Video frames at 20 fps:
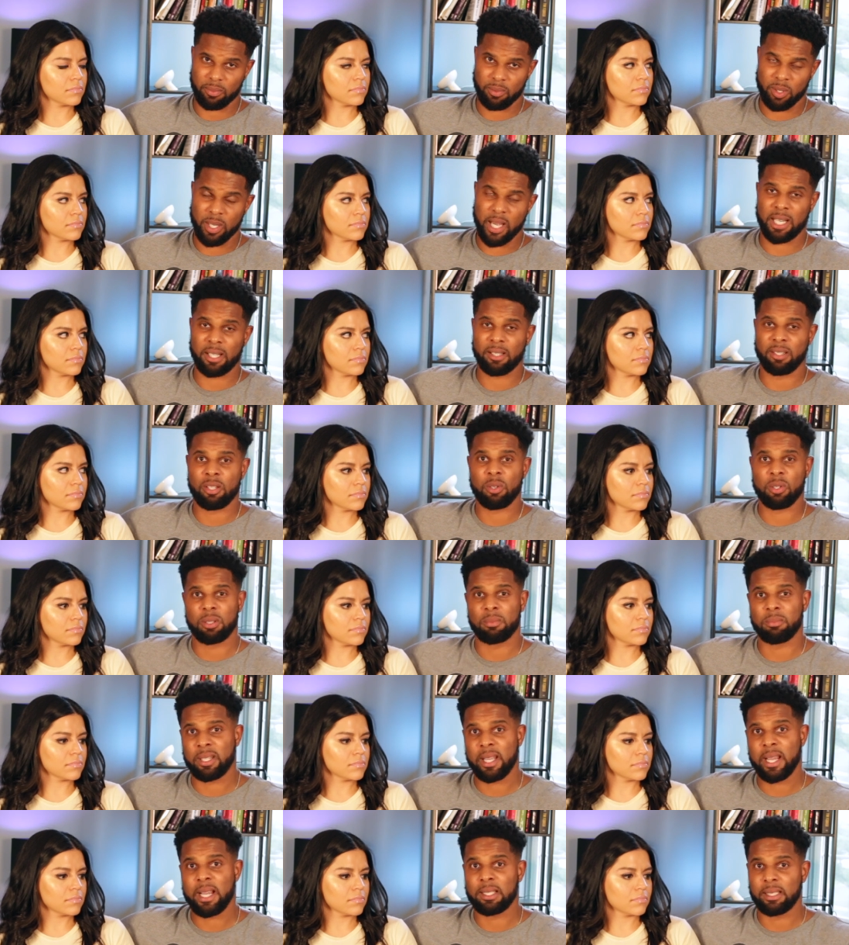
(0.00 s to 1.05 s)
Speaker 1: You gotta know
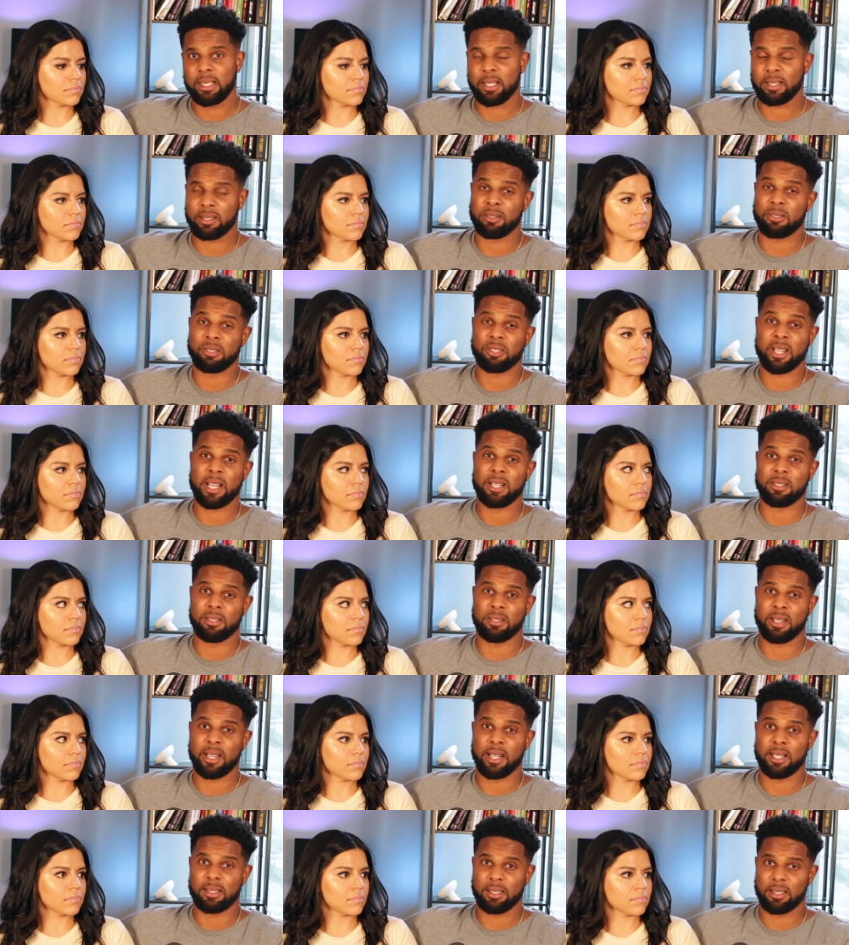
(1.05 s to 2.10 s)
them daily because they're changing
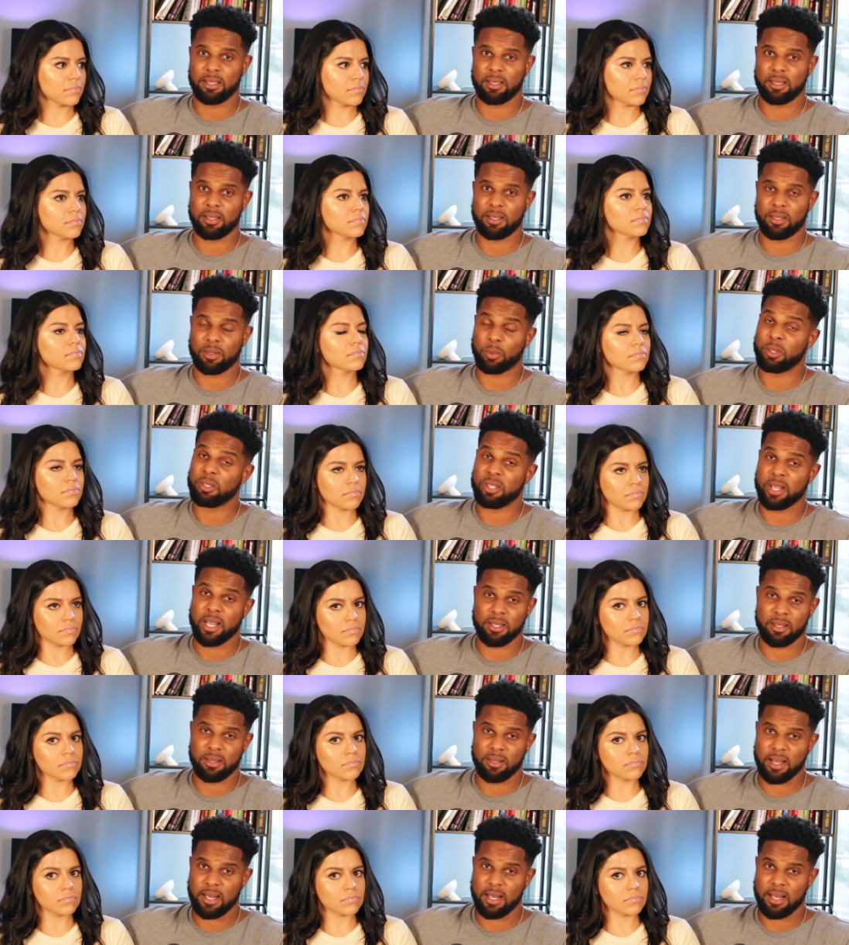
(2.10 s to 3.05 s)
daily. Because we're changing